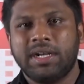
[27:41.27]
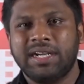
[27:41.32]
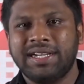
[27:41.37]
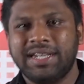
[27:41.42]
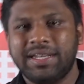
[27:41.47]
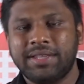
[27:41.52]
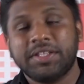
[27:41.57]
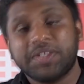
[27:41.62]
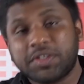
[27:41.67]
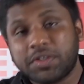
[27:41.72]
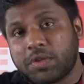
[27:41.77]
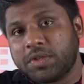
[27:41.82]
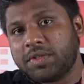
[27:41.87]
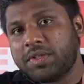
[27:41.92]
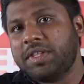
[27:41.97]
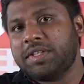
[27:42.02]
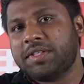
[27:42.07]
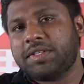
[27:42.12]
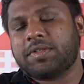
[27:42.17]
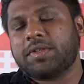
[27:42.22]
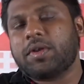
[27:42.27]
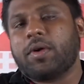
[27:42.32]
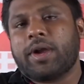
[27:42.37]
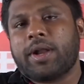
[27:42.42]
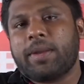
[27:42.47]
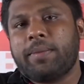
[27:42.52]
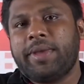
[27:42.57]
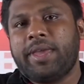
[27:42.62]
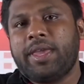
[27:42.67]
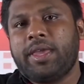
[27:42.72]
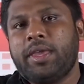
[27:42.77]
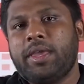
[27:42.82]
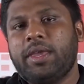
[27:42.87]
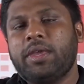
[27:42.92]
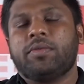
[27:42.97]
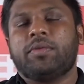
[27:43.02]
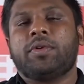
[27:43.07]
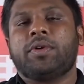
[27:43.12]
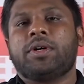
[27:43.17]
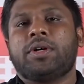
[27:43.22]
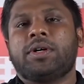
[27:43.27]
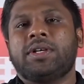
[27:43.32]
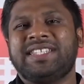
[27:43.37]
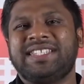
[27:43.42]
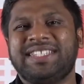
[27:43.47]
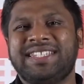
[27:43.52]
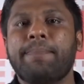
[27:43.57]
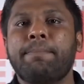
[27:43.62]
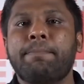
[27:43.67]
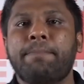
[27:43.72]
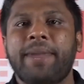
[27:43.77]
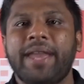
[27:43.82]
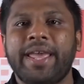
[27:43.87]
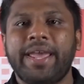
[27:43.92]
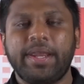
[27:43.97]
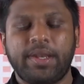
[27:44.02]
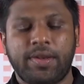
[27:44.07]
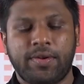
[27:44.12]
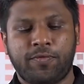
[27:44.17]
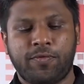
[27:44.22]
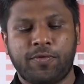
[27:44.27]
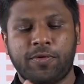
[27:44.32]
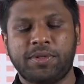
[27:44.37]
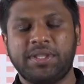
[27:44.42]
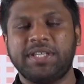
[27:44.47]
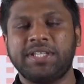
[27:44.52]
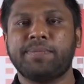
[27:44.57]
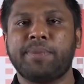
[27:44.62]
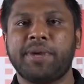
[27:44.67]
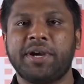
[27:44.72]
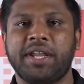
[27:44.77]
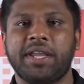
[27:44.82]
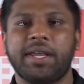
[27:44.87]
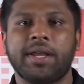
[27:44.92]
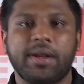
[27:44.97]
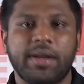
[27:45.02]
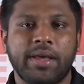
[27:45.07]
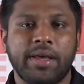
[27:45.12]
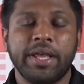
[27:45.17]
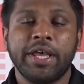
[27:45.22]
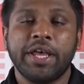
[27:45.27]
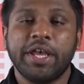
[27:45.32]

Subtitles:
this is going to be your template for this particular,